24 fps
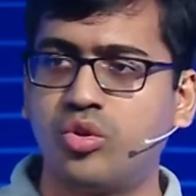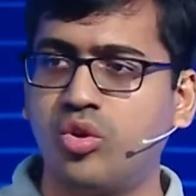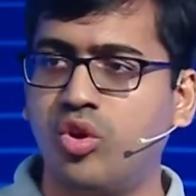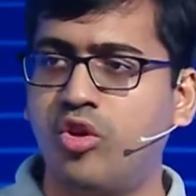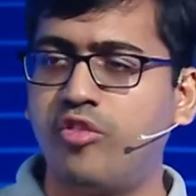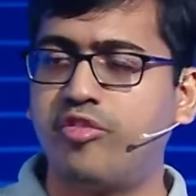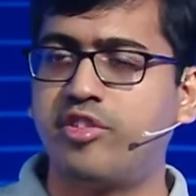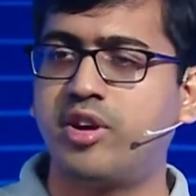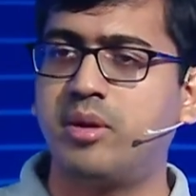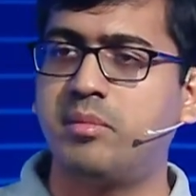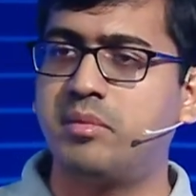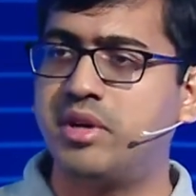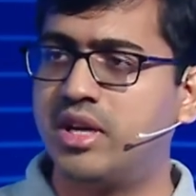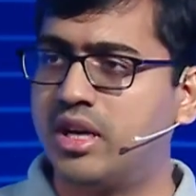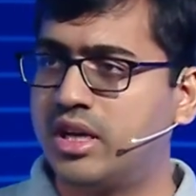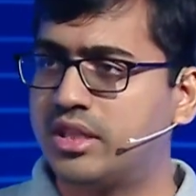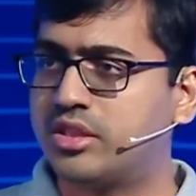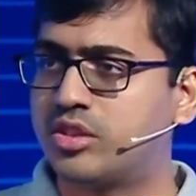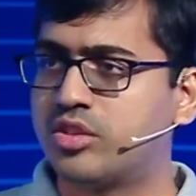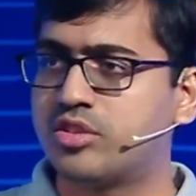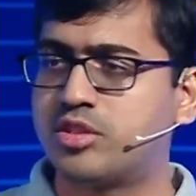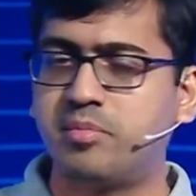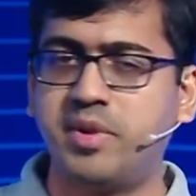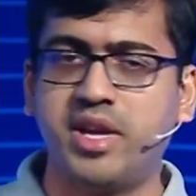to go from
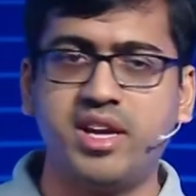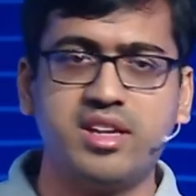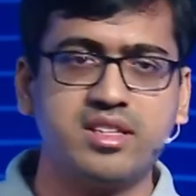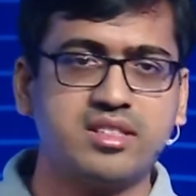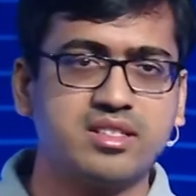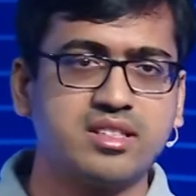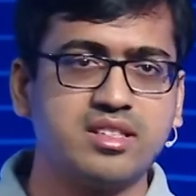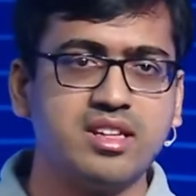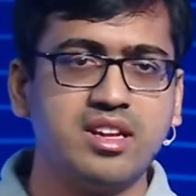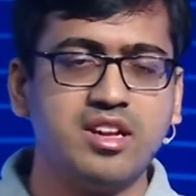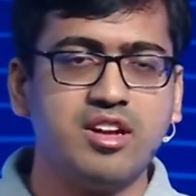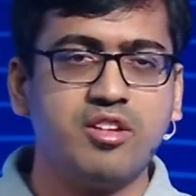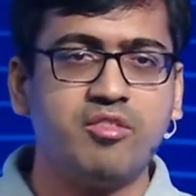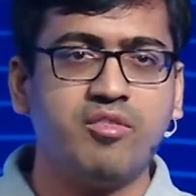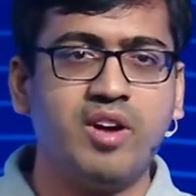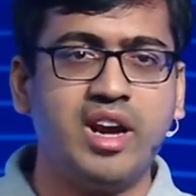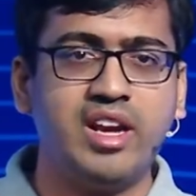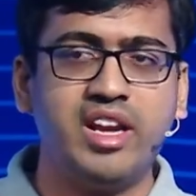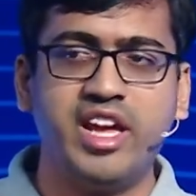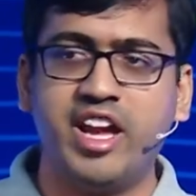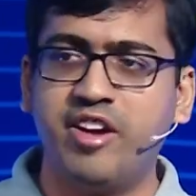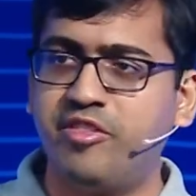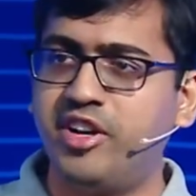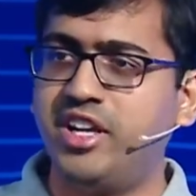Earth to space
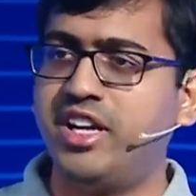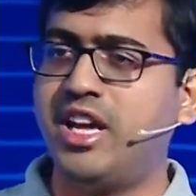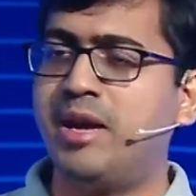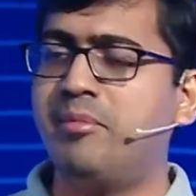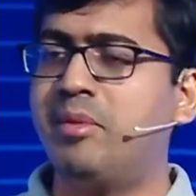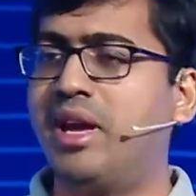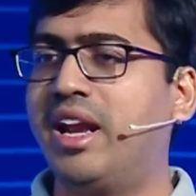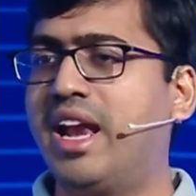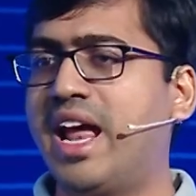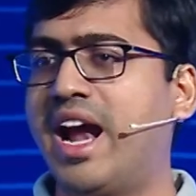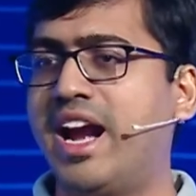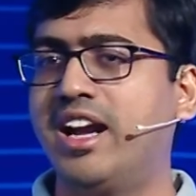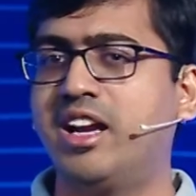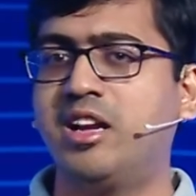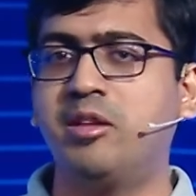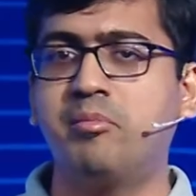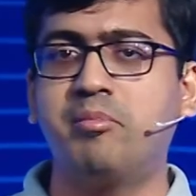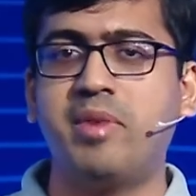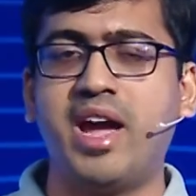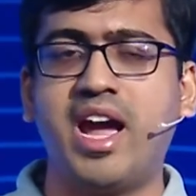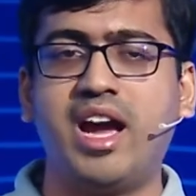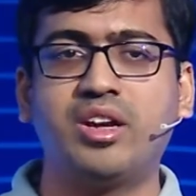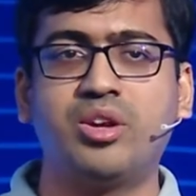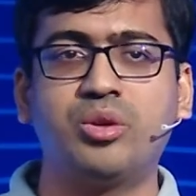while every time I
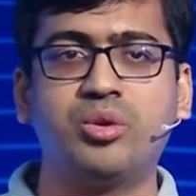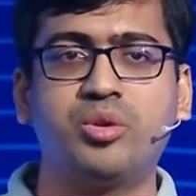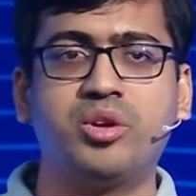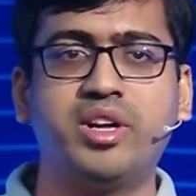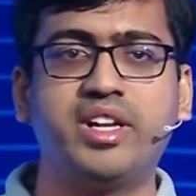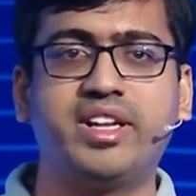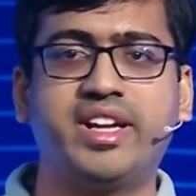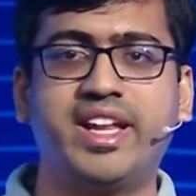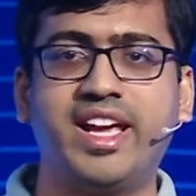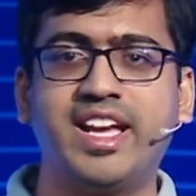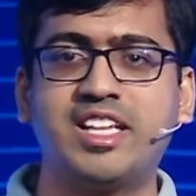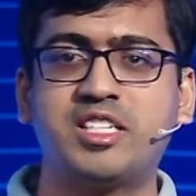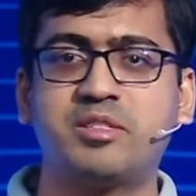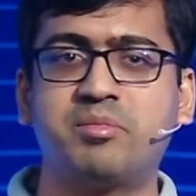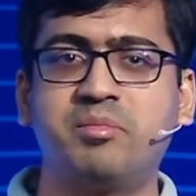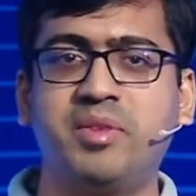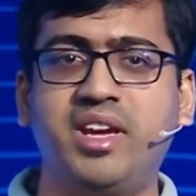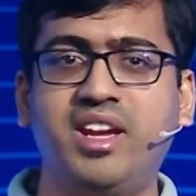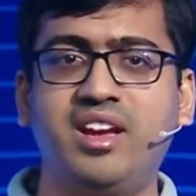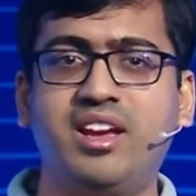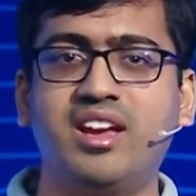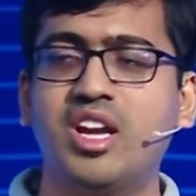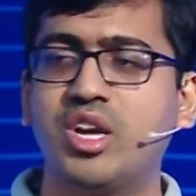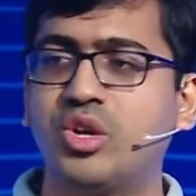land in Bangalore, it
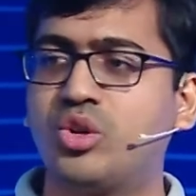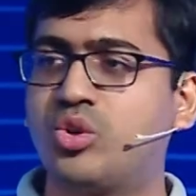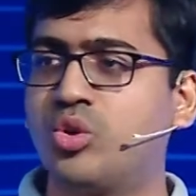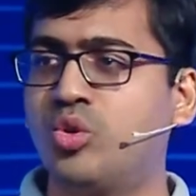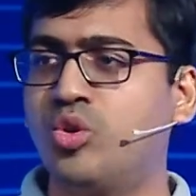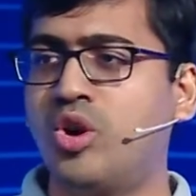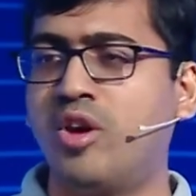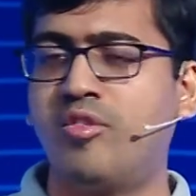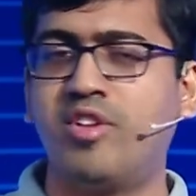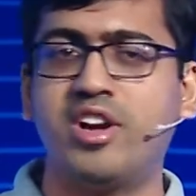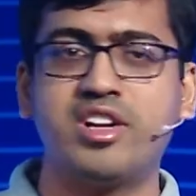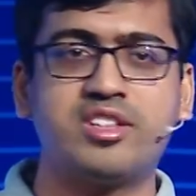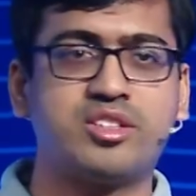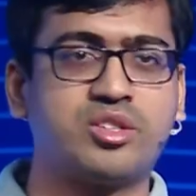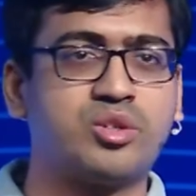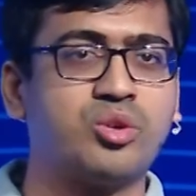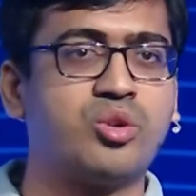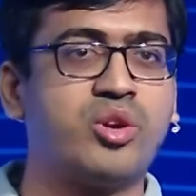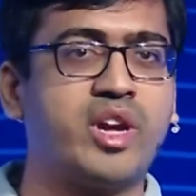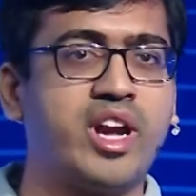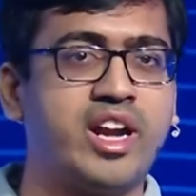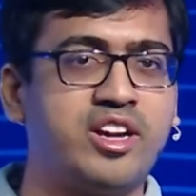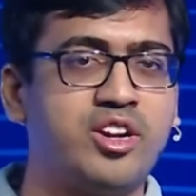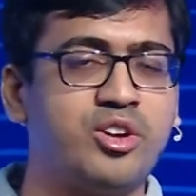takes me two
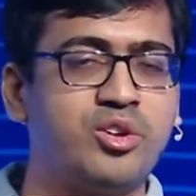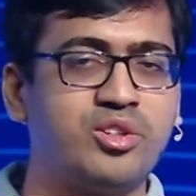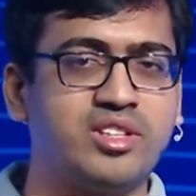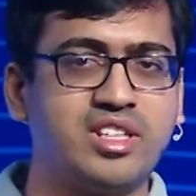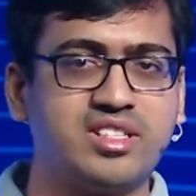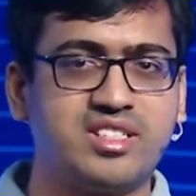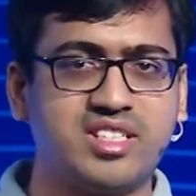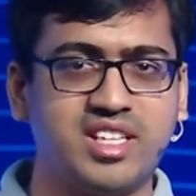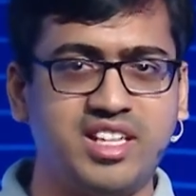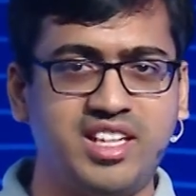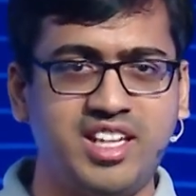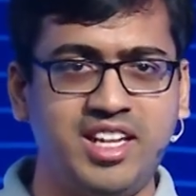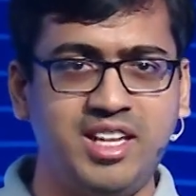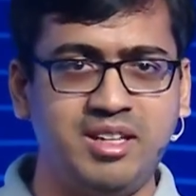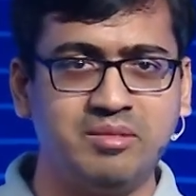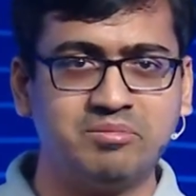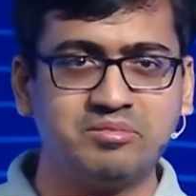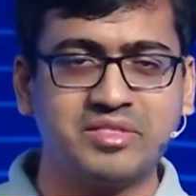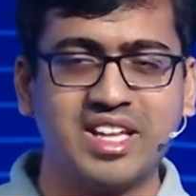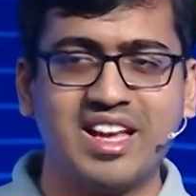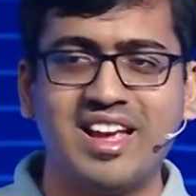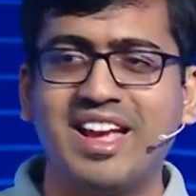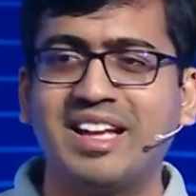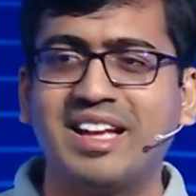hours to get into the city.